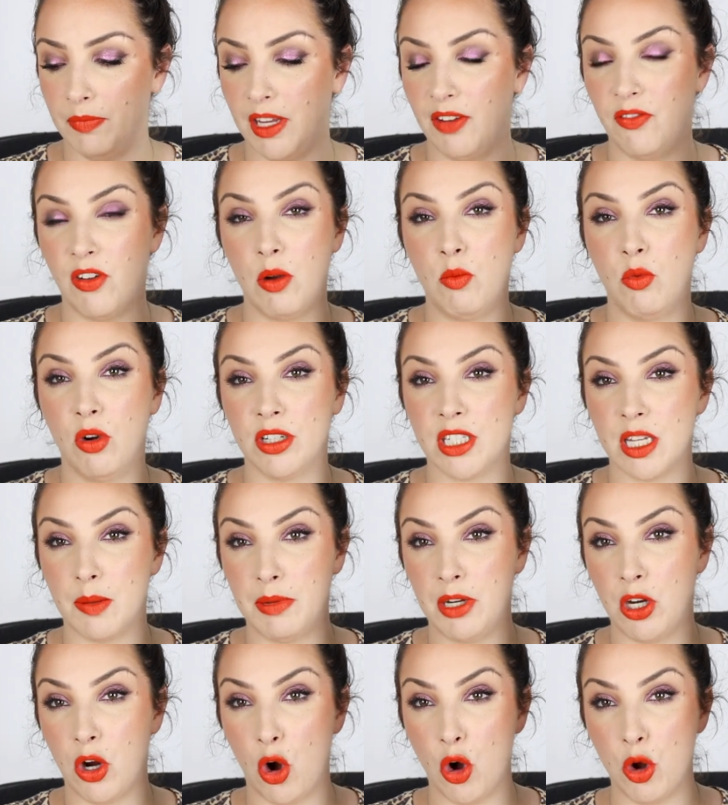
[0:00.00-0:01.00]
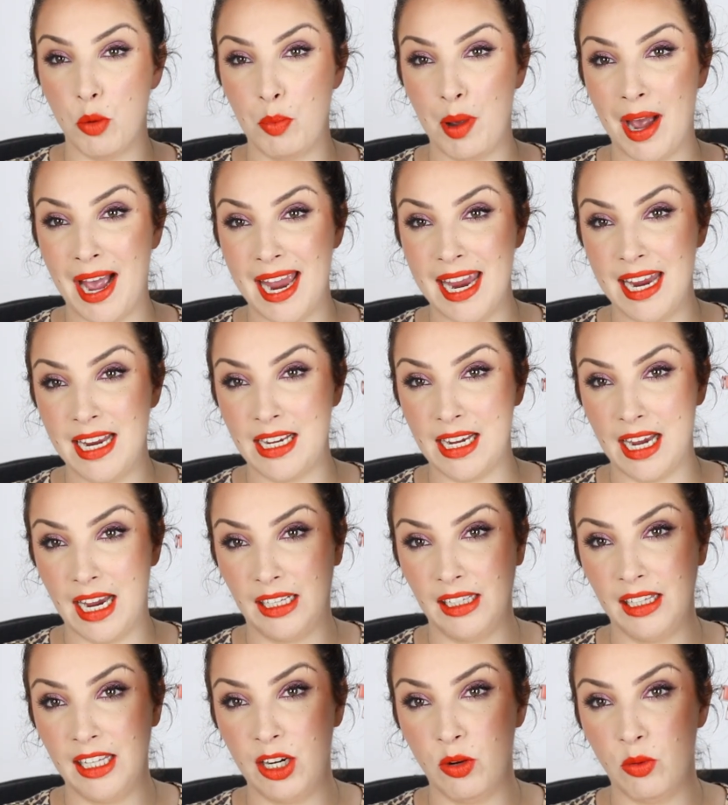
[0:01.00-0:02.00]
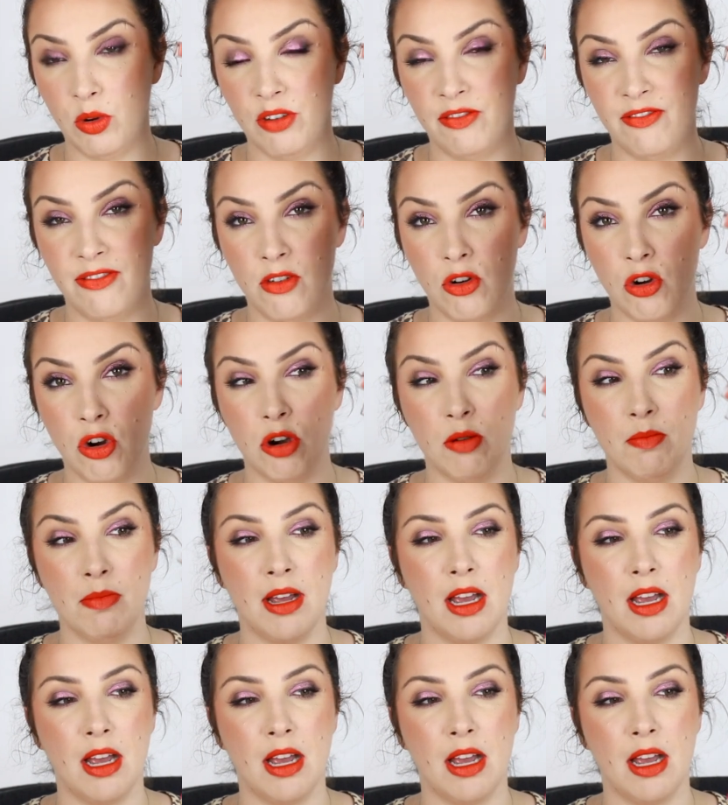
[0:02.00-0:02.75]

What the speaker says: If I want something opaque and liquid form,